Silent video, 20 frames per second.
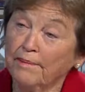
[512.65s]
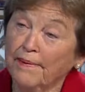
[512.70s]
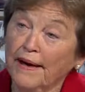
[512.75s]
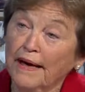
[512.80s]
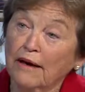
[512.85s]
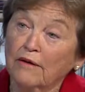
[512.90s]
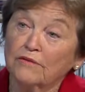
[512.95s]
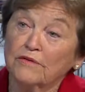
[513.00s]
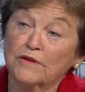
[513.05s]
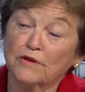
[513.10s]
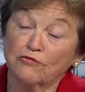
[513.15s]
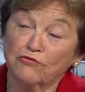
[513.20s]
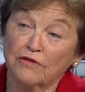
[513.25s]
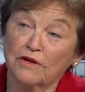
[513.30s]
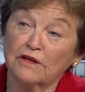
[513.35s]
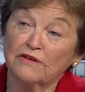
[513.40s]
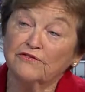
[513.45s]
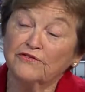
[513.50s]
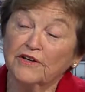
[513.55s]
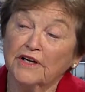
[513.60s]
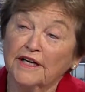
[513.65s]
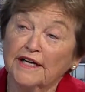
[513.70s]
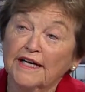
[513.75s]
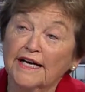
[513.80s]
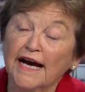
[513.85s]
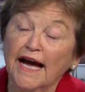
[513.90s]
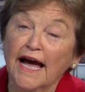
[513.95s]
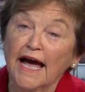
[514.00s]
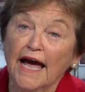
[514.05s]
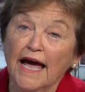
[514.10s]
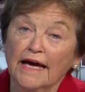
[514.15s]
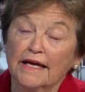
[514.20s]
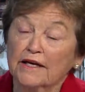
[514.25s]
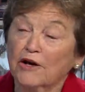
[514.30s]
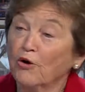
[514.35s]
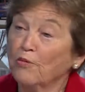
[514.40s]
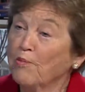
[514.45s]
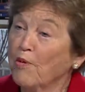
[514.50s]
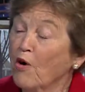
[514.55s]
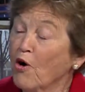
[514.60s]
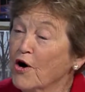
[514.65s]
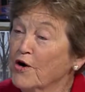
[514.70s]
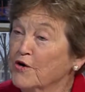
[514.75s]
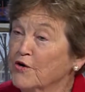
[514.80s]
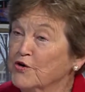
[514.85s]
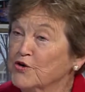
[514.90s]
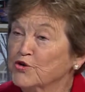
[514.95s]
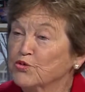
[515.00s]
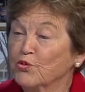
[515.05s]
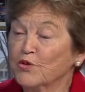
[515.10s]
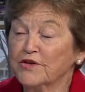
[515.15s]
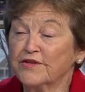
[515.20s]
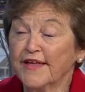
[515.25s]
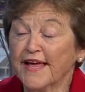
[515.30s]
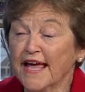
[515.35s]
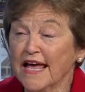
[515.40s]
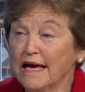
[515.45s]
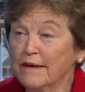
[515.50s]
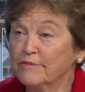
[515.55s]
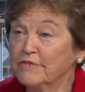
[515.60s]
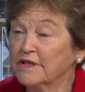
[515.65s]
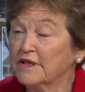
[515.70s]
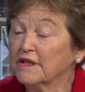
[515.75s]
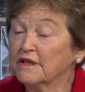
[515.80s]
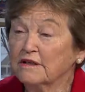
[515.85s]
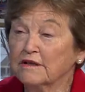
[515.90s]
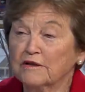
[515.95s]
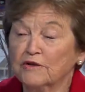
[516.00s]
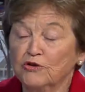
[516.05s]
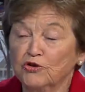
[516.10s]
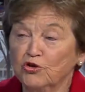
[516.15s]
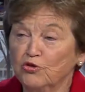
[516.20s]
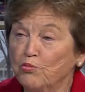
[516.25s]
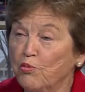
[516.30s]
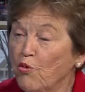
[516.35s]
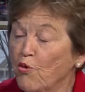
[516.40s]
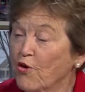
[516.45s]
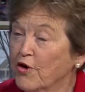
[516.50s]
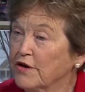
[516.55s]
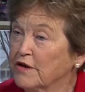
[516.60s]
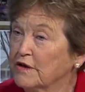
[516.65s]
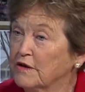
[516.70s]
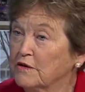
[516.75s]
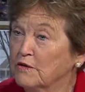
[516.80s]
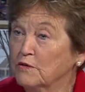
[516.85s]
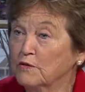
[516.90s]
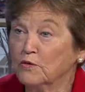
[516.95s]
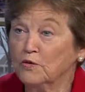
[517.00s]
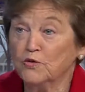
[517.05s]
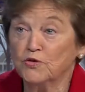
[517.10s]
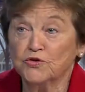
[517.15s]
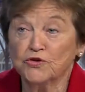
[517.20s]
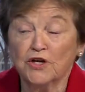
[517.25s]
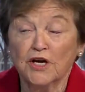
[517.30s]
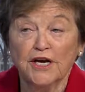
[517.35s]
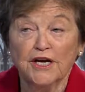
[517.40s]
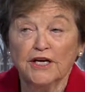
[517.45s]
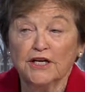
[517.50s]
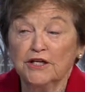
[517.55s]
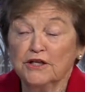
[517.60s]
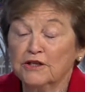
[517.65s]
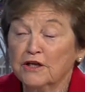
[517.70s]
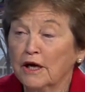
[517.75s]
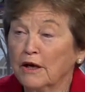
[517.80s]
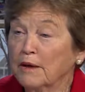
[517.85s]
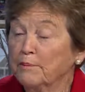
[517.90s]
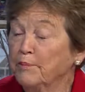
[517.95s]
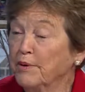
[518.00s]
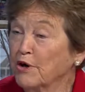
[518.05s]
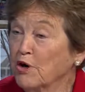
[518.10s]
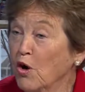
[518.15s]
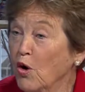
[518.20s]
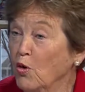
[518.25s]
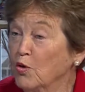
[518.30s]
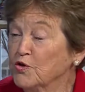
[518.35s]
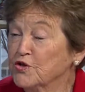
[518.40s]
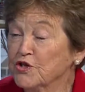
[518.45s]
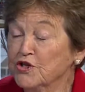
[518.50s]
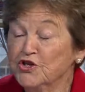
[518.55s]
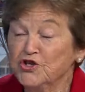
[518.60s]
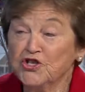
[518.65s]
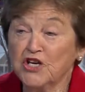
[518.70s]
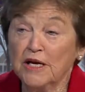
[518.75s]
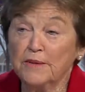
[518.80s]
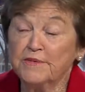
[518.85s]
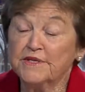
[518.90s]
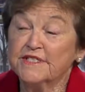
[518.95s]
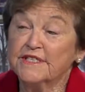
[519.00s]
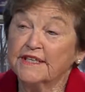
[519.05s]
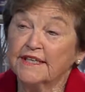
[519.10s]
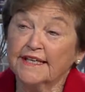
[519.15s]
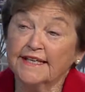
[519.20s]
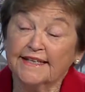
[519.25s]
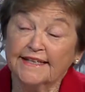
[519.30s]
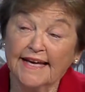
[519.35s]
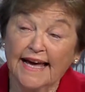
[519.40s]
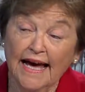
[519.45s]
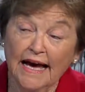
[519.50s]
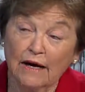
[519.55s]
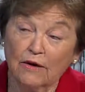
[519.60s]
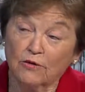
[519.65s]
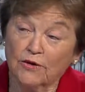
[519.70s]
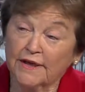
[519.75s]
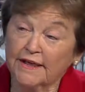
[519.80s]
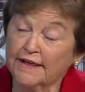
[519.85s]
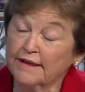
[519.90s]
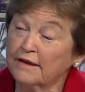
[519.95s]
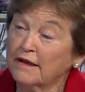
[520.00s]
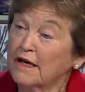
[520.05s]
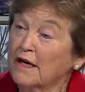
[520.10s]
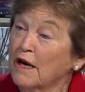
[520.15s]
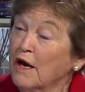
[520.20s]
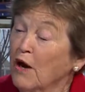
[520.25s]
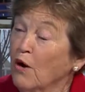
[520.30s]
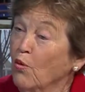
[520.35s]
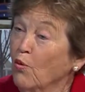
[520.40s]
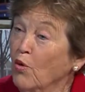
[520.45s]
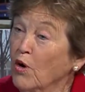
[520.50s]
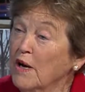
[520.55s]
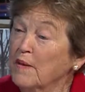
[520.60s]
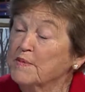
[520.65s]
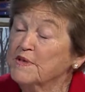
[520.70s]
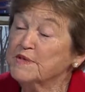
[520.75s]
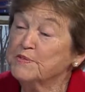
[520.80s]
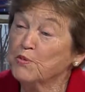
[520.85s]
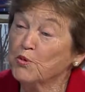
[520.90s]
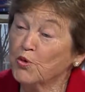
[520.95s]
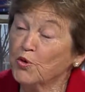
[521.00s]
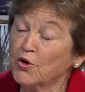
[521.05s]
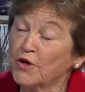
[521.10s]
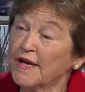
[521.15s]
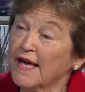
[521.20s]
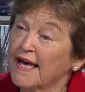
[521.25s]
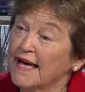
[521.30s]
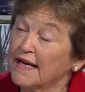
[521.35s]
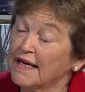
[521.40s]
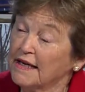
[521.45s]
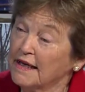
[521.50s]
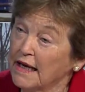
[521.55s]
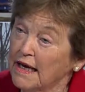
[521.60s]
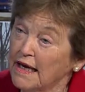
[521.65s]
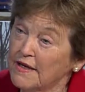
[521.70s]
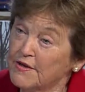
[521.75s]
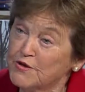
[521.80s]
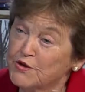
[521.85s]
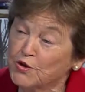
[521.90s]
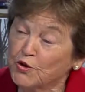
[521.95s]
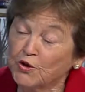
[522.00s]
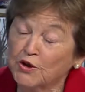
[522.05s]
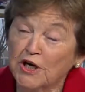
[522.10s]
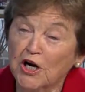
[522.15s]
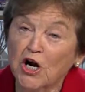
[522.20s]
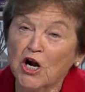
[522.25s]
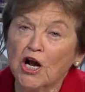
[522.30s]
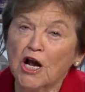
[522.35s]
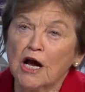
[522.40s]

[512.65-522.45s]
about the RIFA and our partners with Hampton, Newport News, Poquoson, James City County, Williamsburg, and Gloucester,